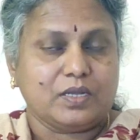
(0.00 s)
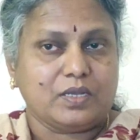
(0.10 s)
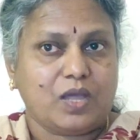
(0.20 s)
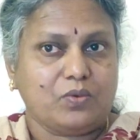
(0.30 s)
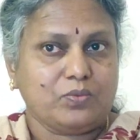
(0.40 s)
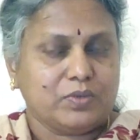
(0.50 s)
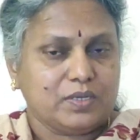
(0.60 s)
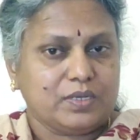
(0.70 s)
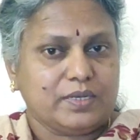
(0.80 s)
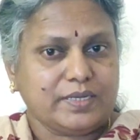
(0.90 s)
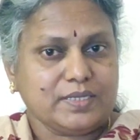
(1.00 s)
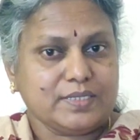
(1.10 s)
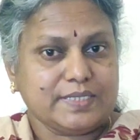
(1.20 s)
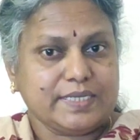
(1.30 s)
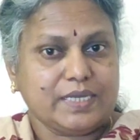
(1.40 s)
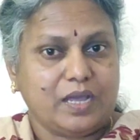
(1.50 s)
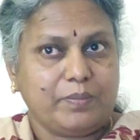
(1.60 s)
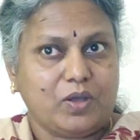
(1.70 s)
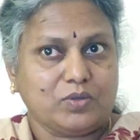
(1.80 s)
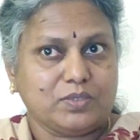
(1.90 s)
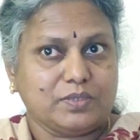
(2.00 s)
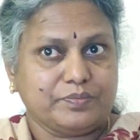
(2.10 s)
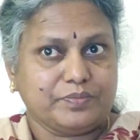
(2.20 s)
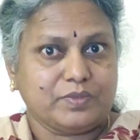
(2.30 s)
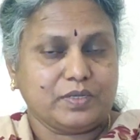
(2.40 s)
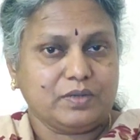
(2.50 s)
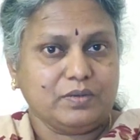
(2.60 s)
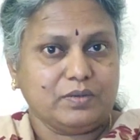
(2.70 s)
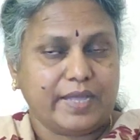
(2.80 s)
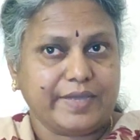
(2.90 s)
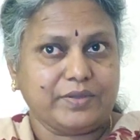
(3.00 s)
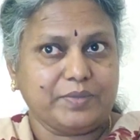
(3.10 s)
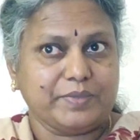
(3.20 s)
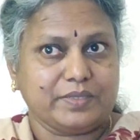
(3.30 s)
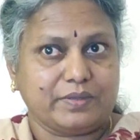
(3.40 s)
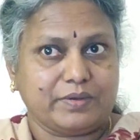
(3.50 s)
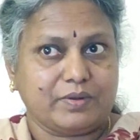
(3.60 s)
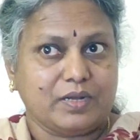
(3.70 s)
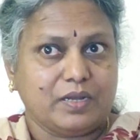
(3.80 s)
Now let us see about the agreement there.